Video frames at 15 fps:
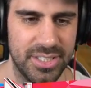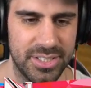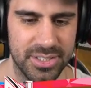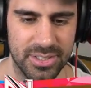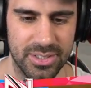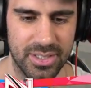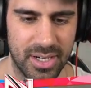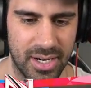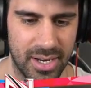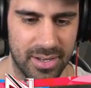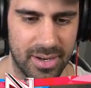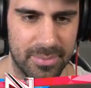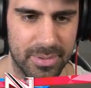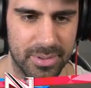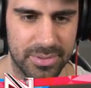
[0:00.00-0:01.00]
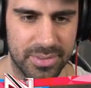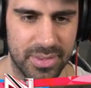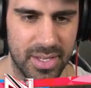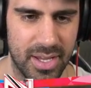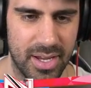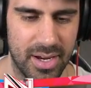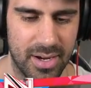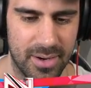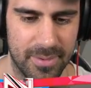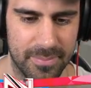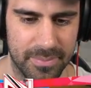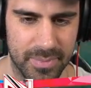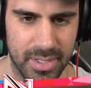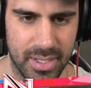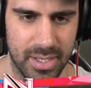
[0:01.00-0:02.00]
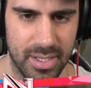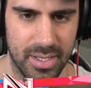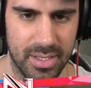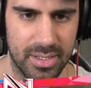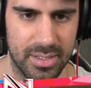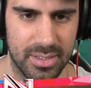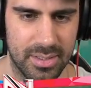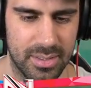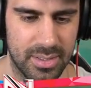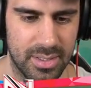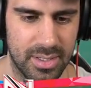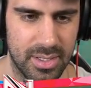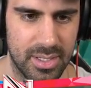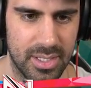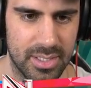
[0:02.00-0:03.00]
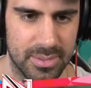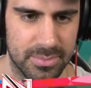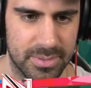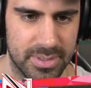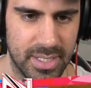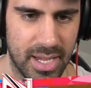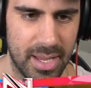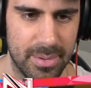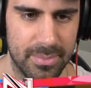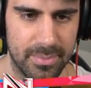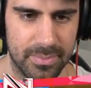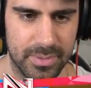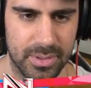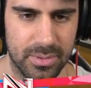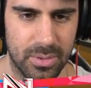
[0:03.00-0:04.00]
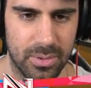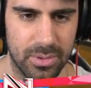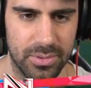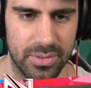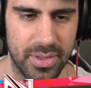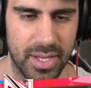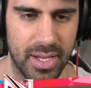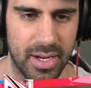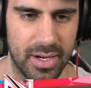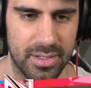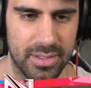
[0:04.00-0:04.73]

dude. All right, emerald there. Uh Diamond gold there,